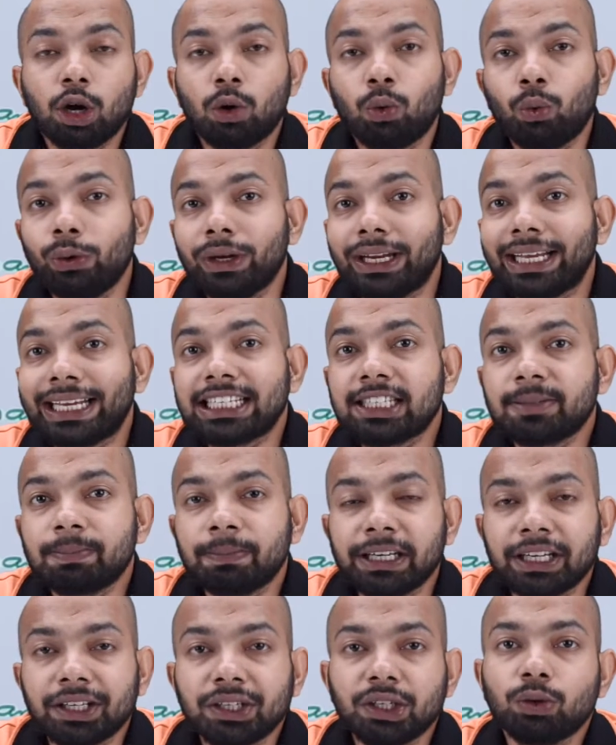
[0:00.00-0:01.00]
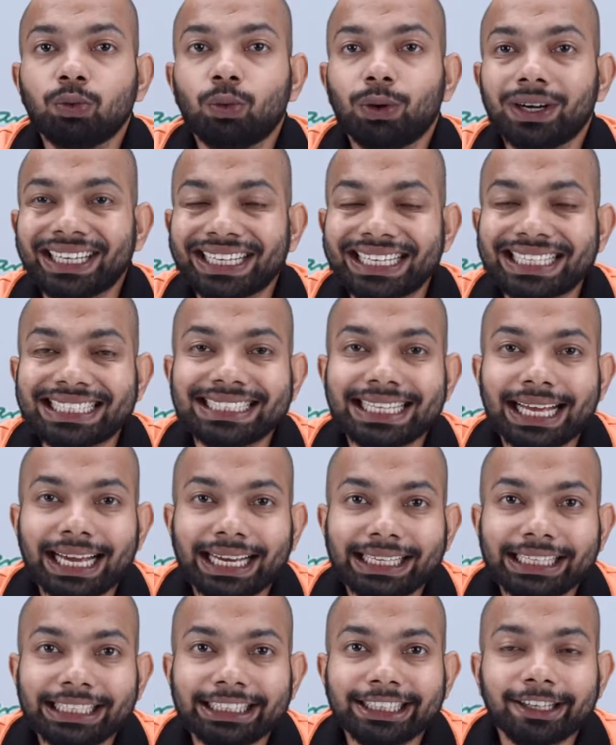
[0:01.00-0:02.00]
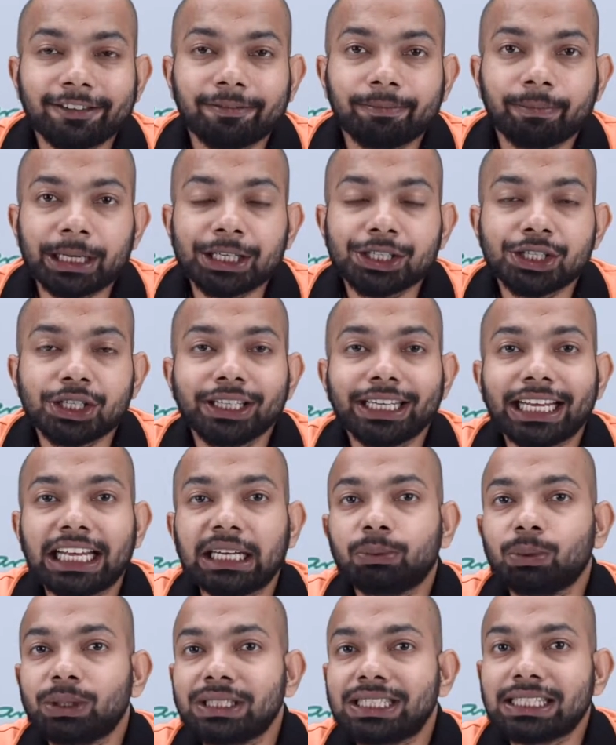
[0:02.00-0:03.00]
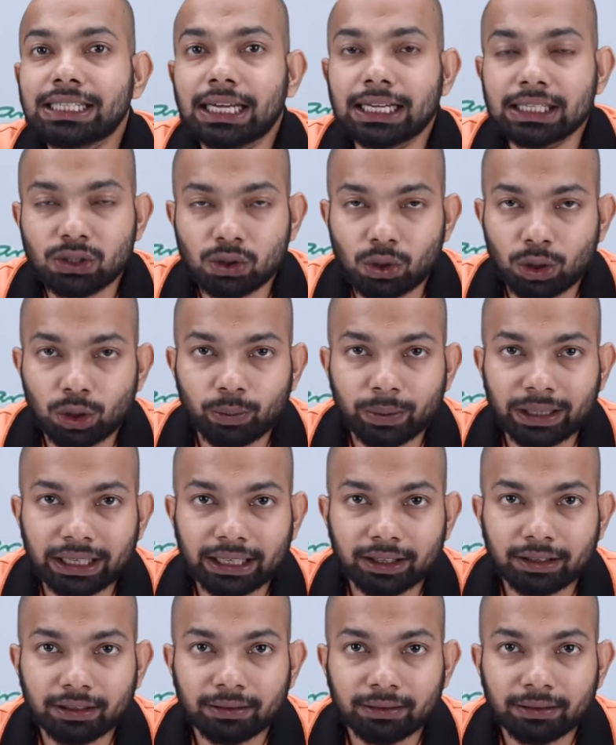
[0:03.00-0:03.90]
we'll explain you what exactly they have mentioned and we'll start solving